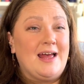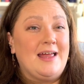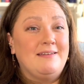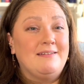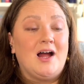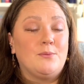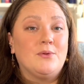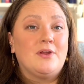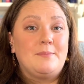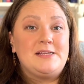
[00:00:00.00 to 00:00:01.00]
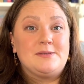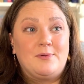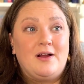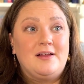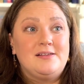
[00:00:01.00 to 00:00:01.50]
and I will not be
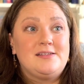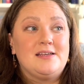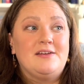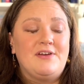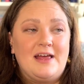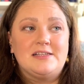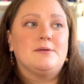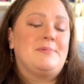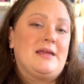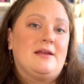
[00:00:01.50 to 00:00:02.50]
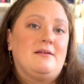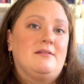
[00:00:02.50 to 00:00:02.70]
surprised if it ends up being